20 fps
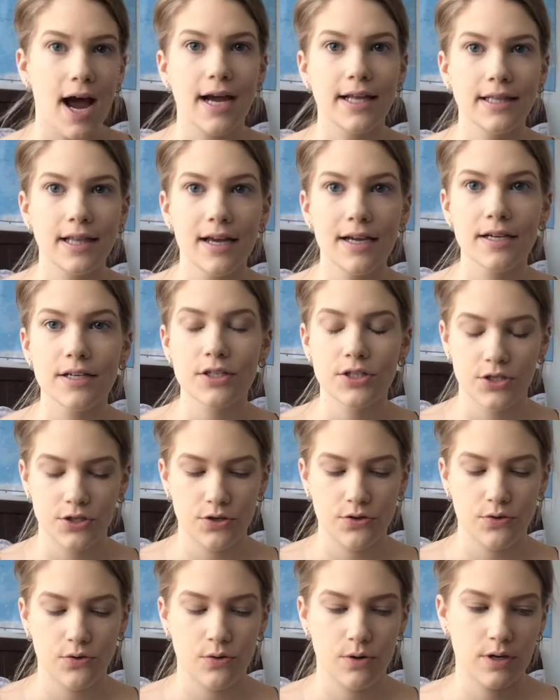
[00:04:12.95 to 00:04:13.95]
I like
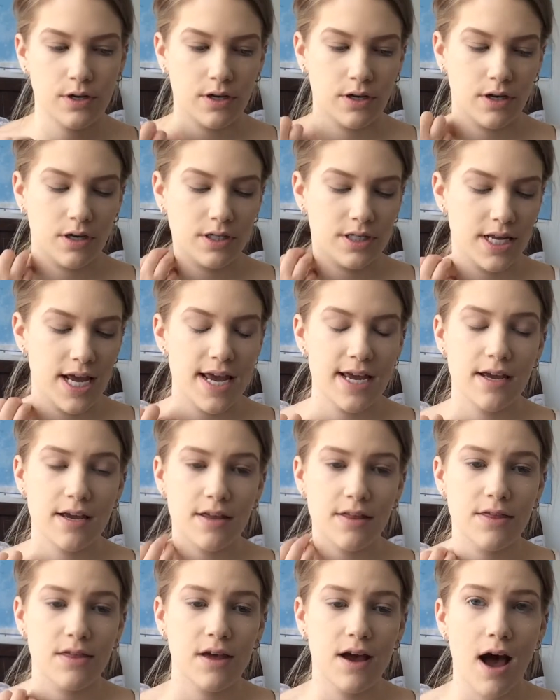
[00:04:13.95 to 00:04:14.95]
to
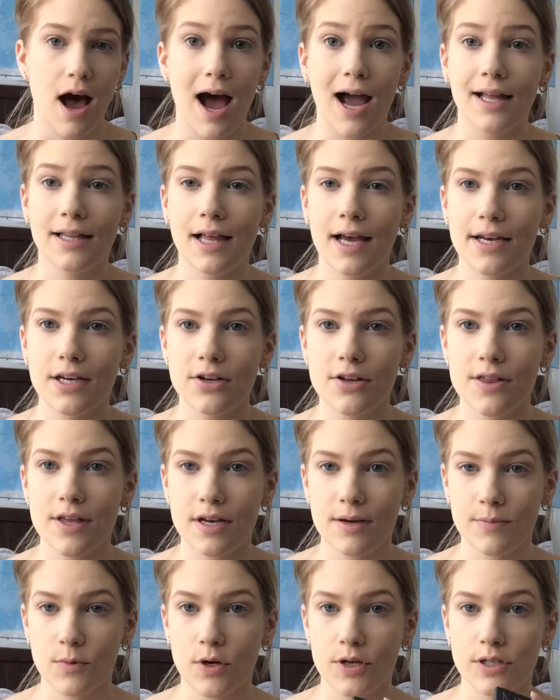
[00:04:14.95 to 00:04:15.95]
take the highlighter
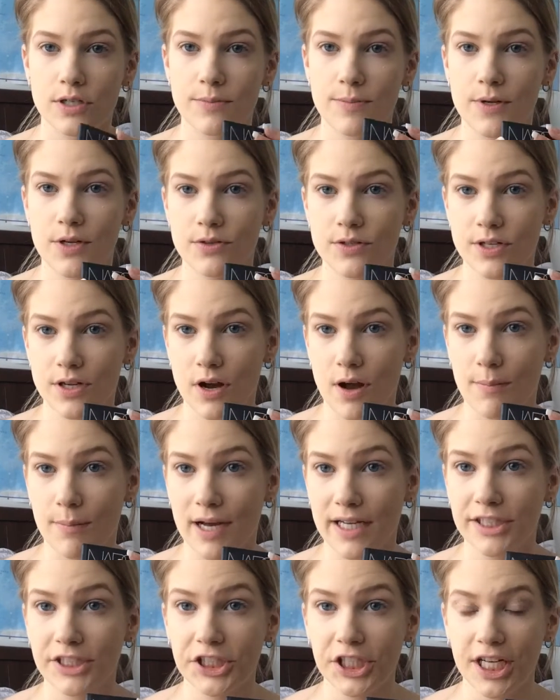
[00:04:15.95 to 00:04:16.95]
that I'm going to be using on
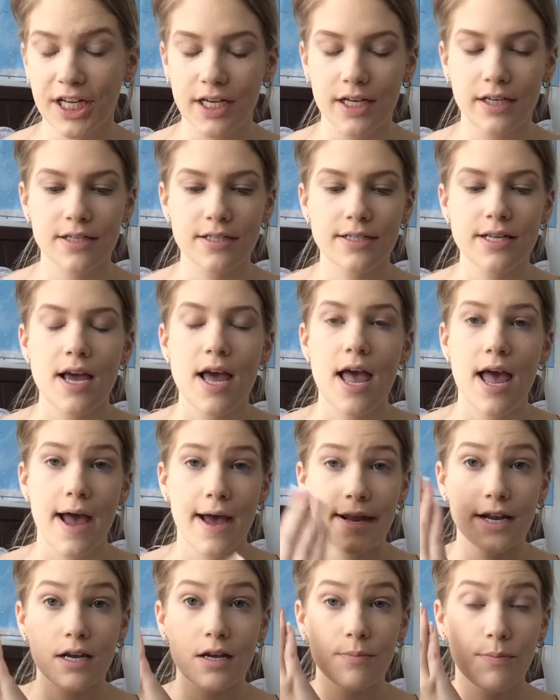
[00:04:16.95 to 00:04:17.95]
my cheeks,
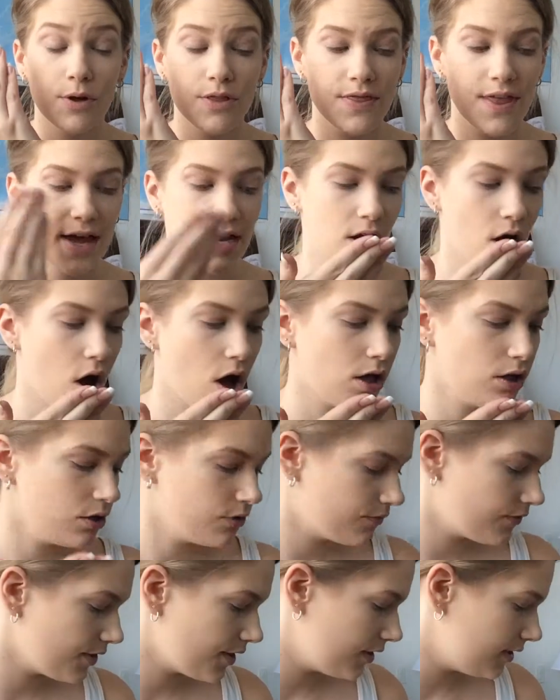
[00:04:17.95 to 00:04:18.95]
and I'll put that all
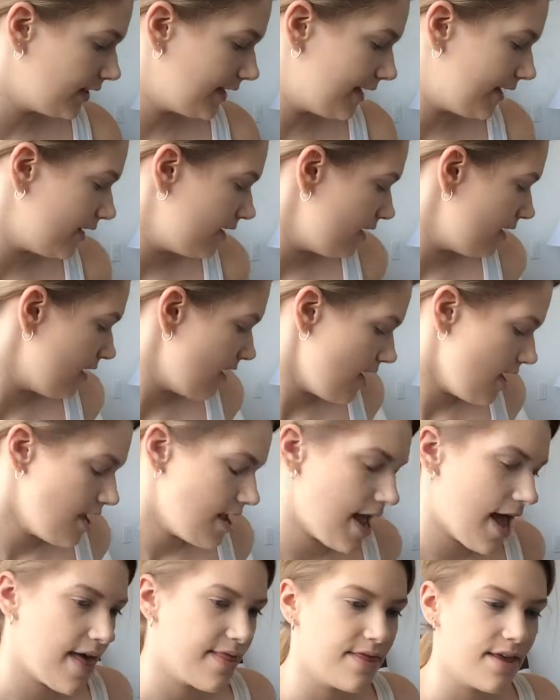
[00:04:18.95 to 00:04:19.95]
over the lid,
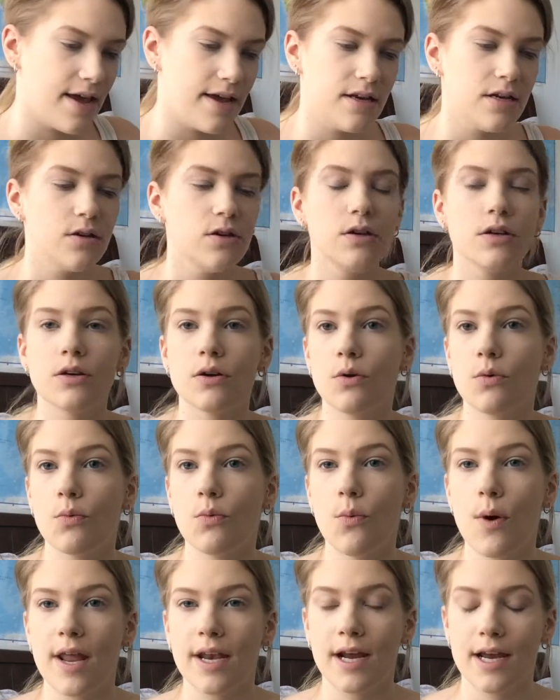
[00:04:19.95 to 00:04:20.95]
and then
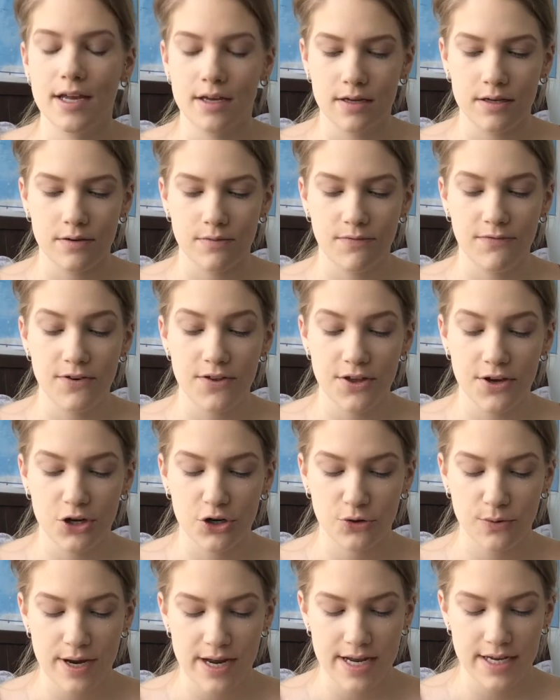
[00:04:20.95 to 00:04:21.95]
for the
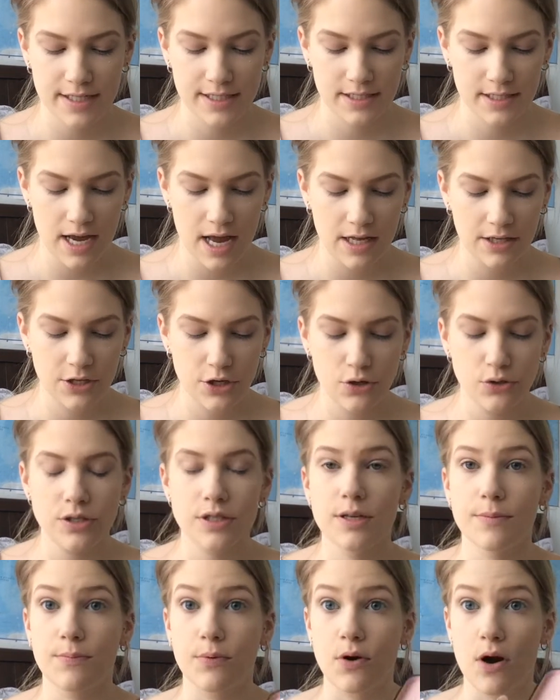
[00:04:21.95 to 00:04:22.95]
crease, I'll use
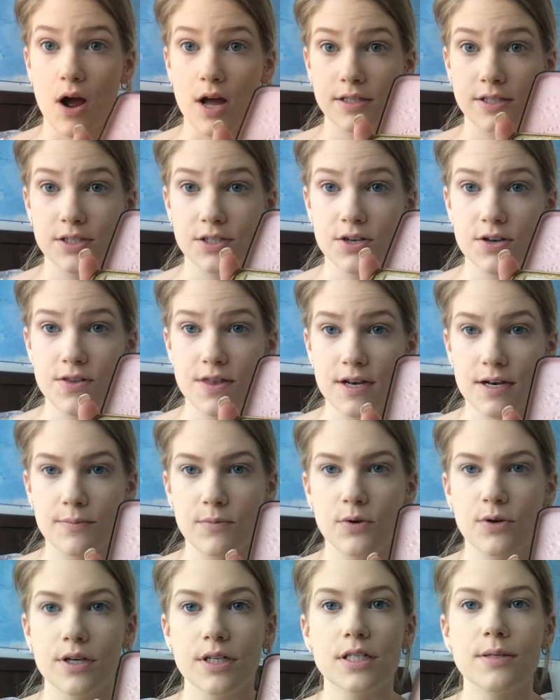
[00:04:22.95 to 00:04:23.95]
the bronzer that I'm
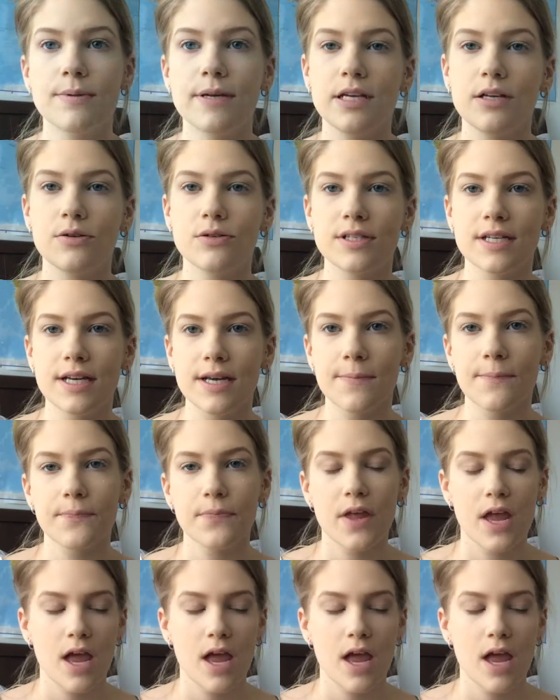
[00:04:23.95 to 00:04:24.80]
going to be using,